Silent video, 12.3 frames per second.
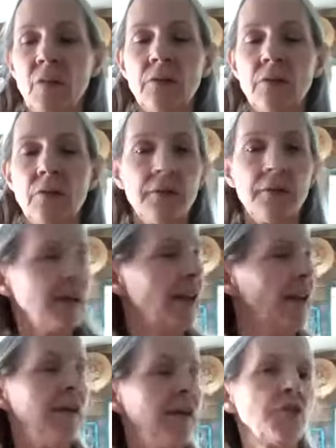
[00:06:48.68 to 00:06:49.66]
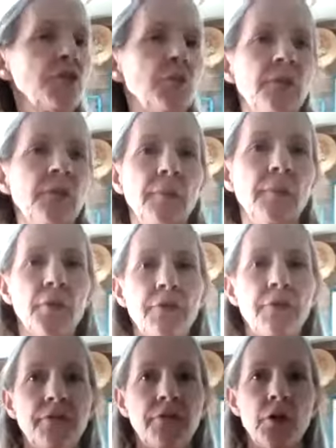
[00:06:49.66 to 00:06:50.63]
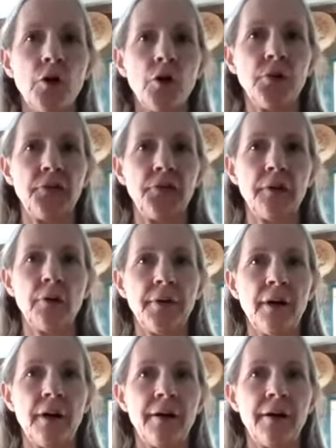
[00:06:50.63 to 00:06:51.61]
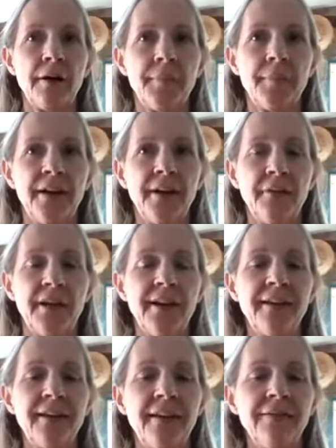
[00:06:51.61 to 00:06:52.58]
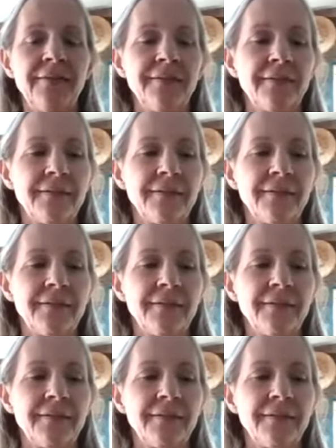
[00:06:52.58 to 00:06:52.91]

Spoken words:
Start to get in touch with some of the flows that are going on in our body right now.